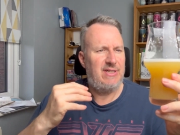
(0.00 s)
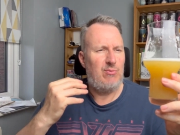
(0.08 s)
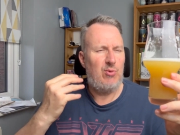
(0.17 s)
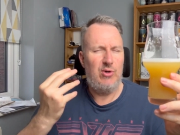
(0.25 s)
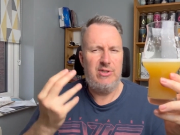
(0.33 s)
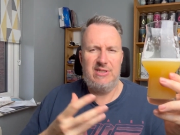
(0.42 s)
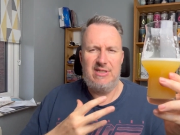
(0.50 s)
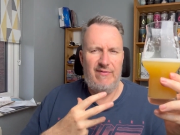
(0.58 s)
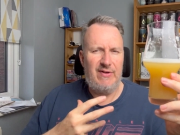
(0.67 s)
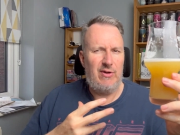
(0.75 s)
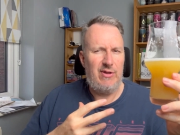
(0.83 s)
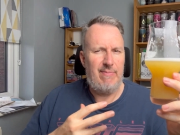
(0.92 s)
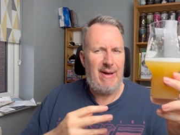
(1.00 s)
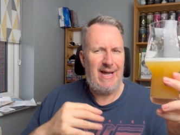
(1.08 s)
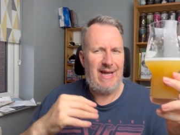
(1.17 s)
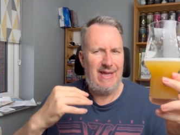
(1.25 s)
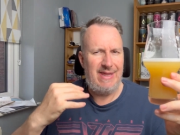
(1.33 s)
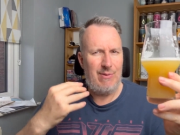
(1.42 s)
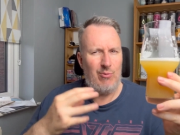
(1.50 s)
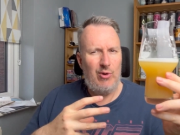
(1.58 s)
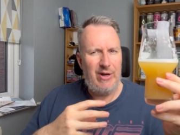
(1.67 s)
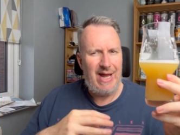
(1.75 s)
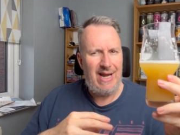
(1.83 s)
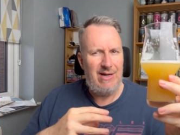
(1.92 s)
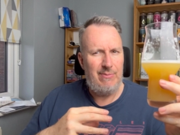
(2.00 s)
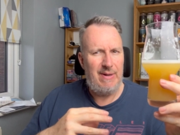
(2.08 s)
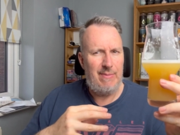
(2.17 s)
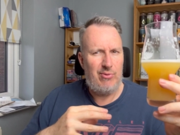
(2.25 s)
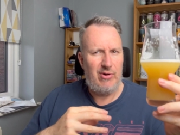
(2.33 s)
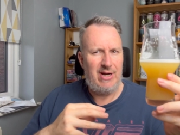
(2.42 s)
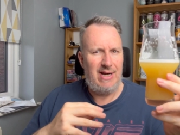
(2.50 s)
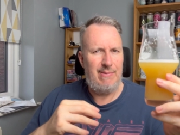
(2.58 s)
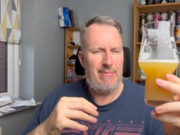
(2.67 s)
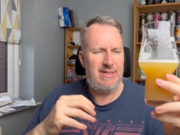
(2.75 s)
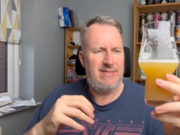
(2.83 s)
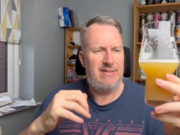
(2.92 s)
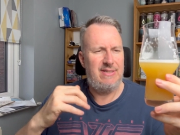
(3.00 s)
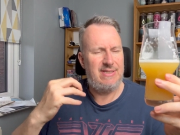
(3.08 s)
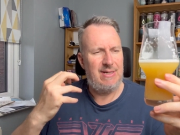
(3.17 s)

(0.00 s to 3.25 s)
They want something on the back end. They want that little bit of prickly bitterness.